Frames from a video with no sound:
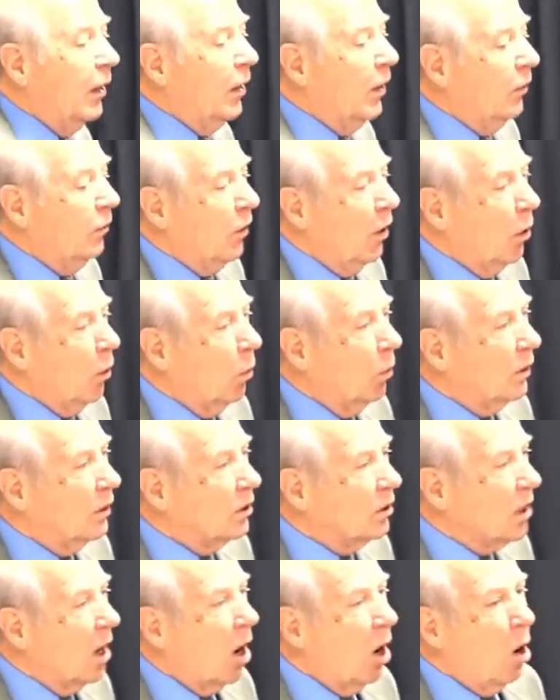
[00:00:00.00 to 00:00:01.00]
there was
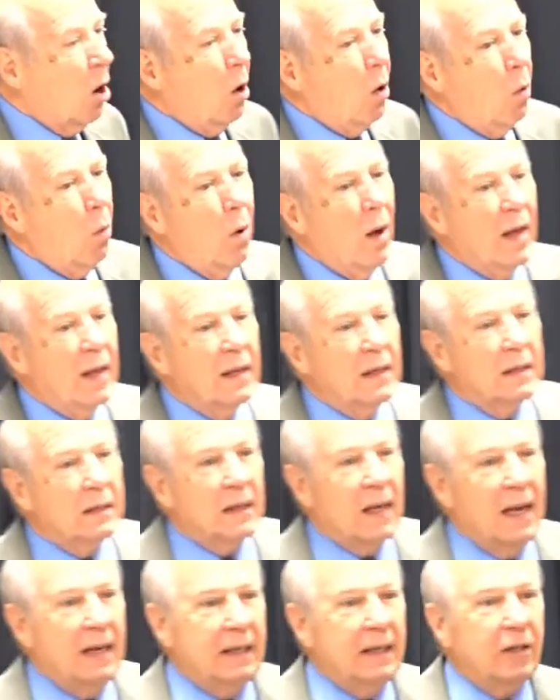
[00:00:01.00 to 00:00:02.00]
always
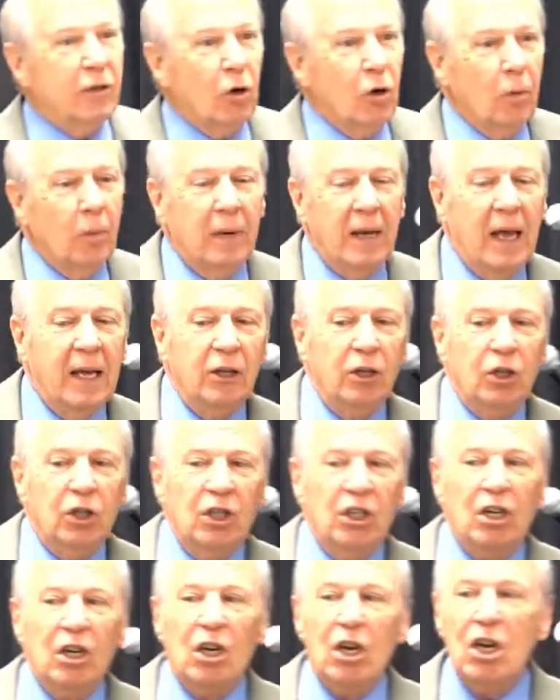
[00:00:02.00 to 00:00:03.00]
a
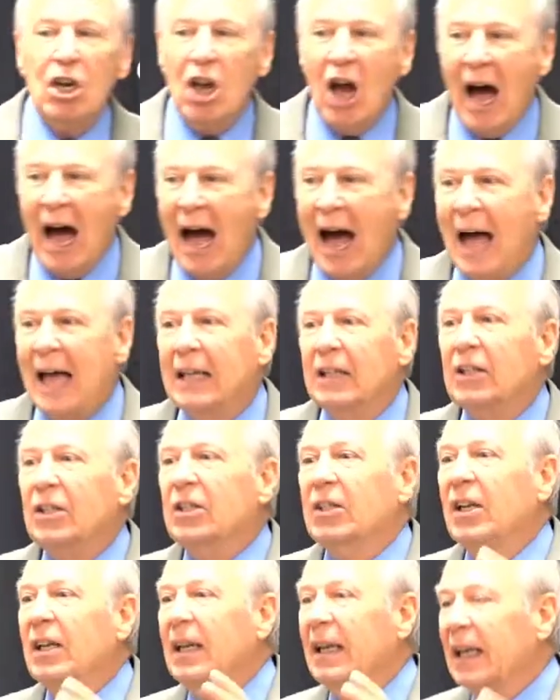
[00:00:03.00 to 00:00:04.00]
determination not
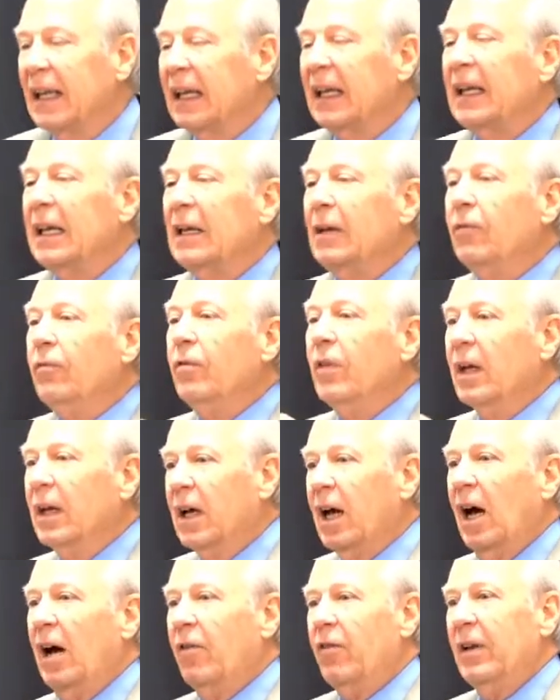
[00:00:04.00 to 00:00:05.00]
to leave the
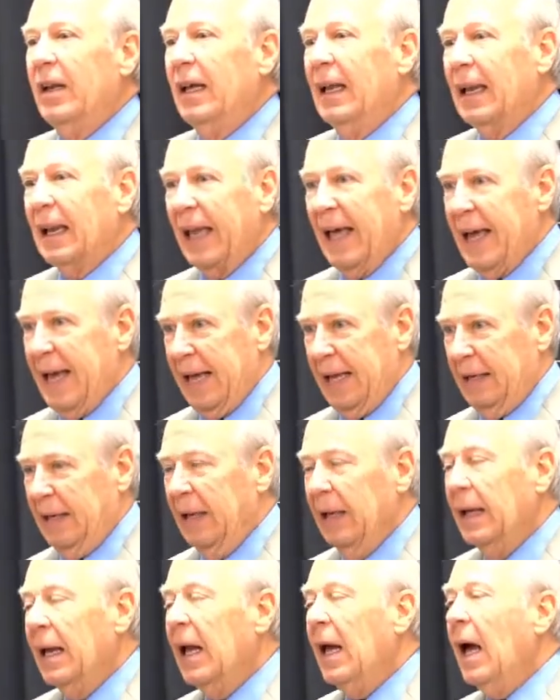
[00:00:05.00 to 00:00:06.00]
covenant land.
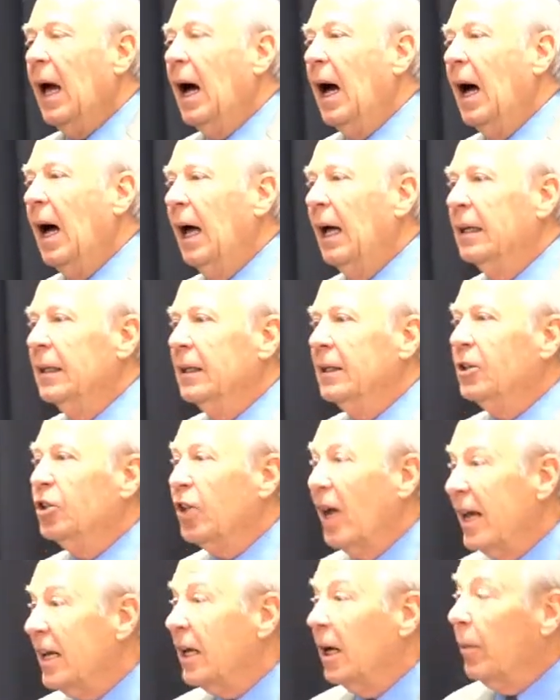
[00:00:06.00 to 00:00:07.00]

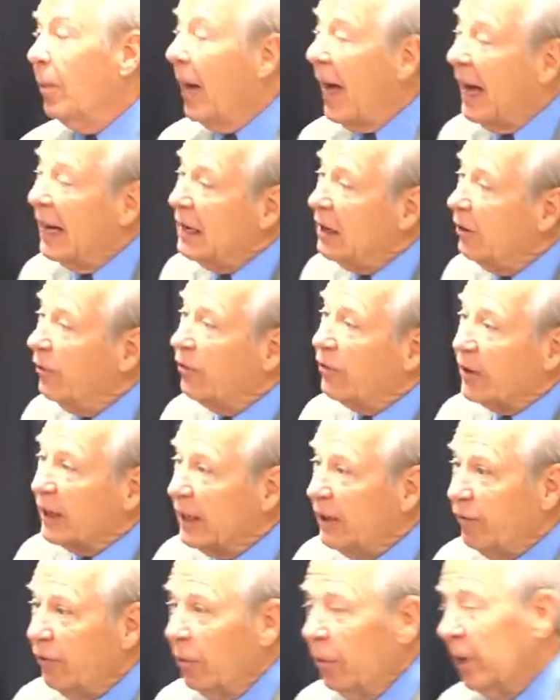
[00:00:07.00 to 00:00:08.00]
Jacob had to
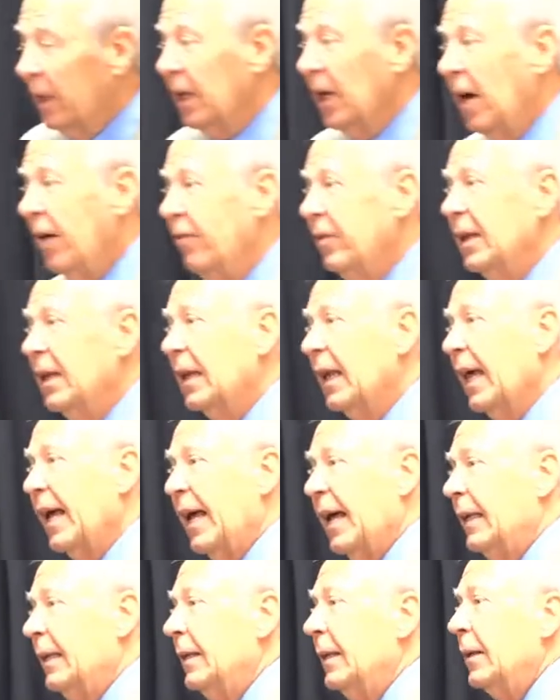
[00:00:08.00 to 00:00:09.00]
flee from the covenant
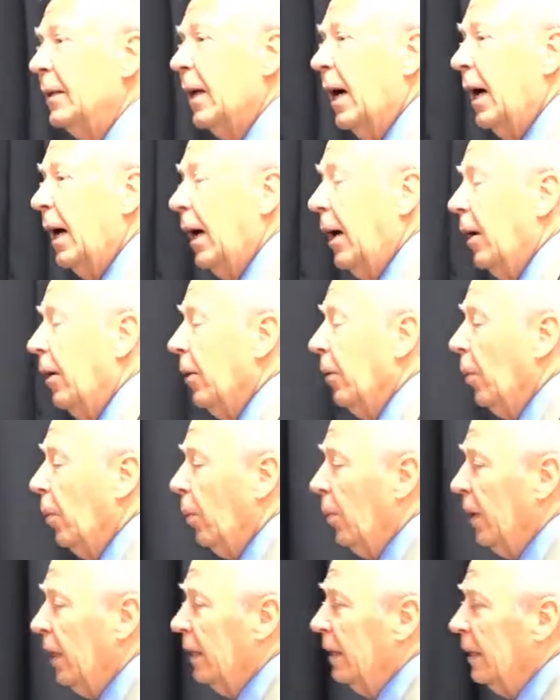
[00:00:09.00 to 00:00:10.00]
land
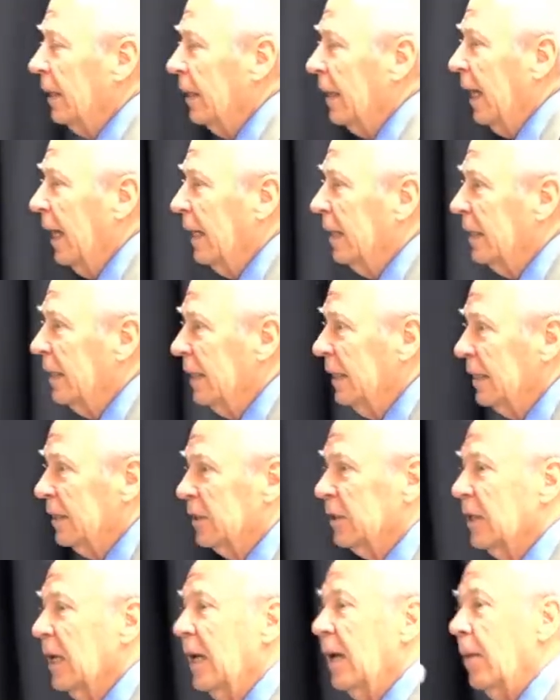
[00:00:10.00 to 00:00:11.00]
when
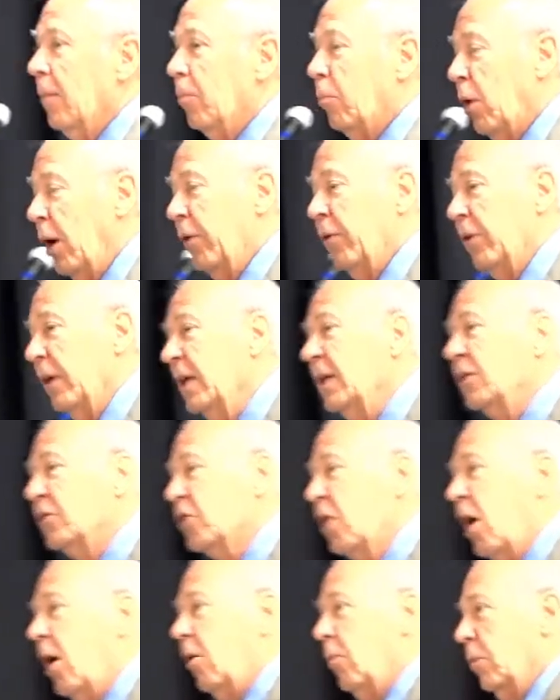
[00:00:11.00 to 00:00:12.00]
his brother
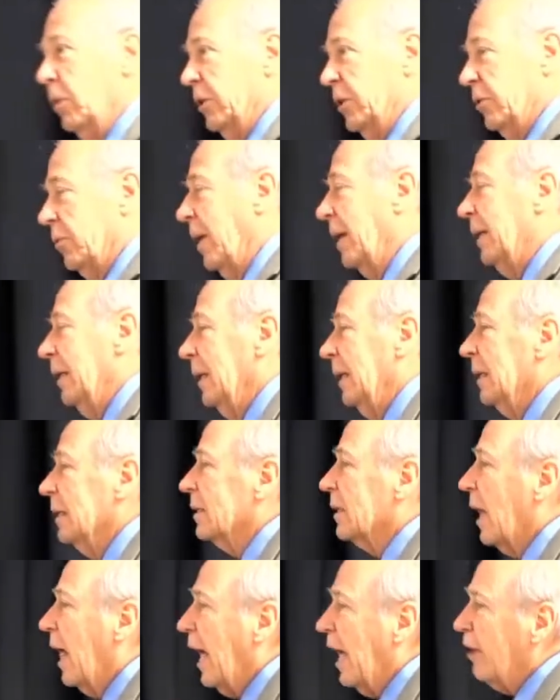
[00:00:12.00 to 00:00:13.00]
Esau was threatening his
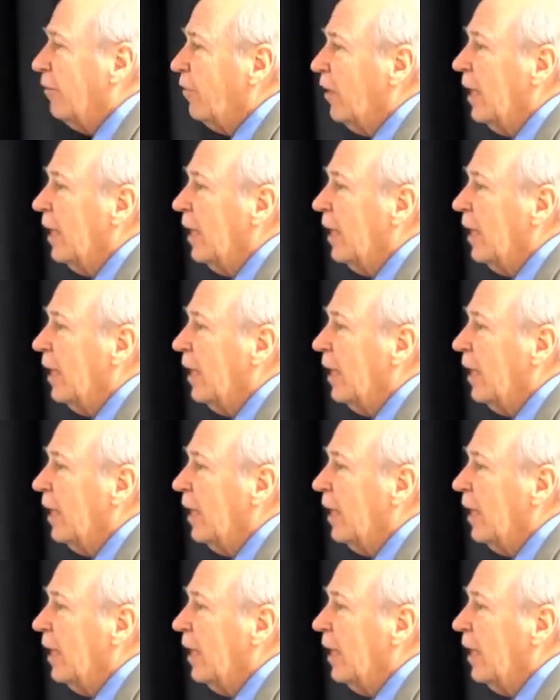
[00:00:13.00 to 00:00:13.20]
life.